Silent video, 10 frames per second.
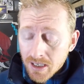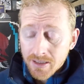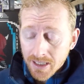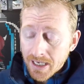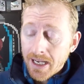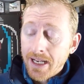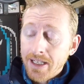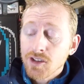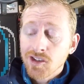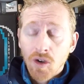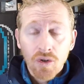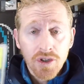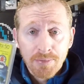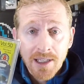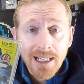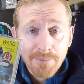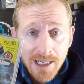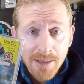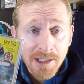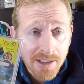Yeah, it's Soldier Blade,
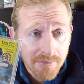baby.